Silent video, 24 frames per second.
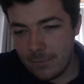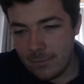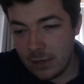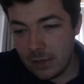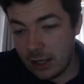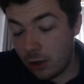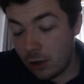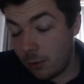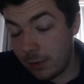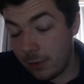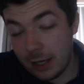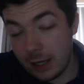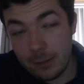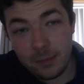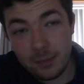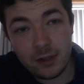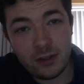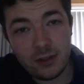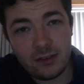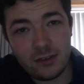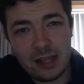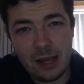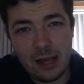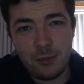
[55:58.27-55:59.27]
It might be a
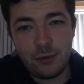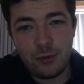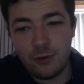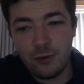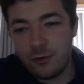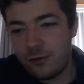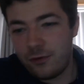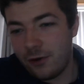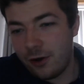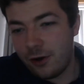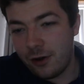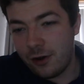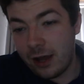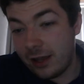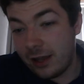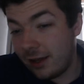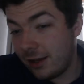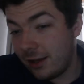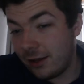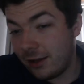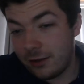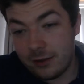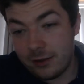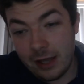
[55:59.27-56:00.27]
step too far.
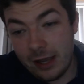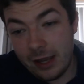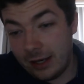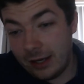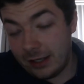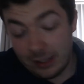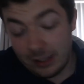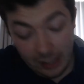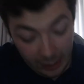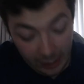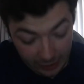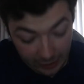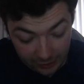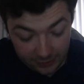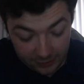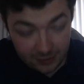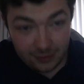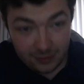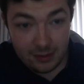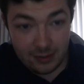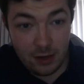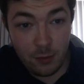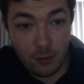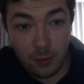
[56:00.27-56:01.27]
I think it's the
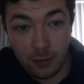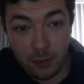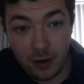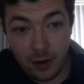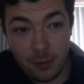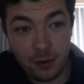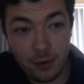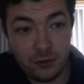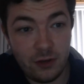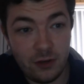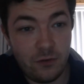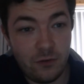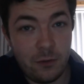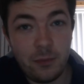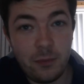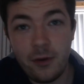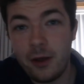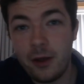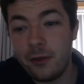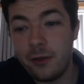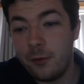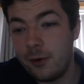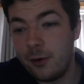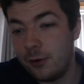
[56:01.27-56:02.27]
same with pretty much every
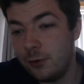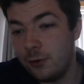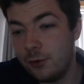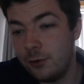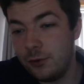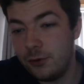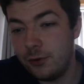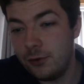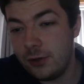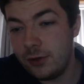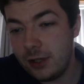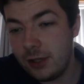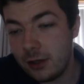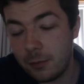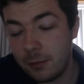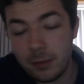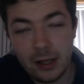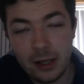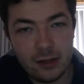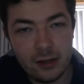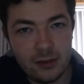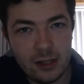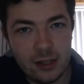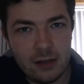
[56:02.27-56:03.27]
player that we're loading out here.
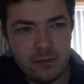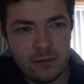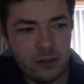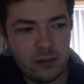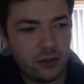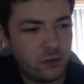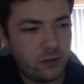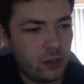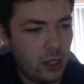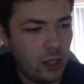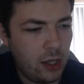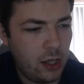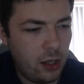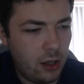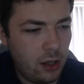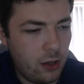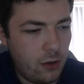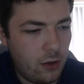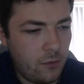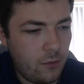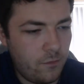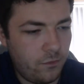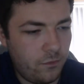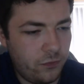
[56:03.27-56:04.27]
Ben Davies,
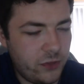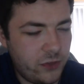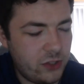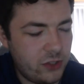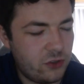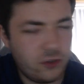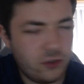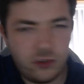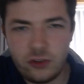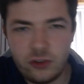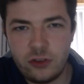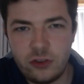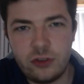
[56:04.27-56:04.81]
they're just.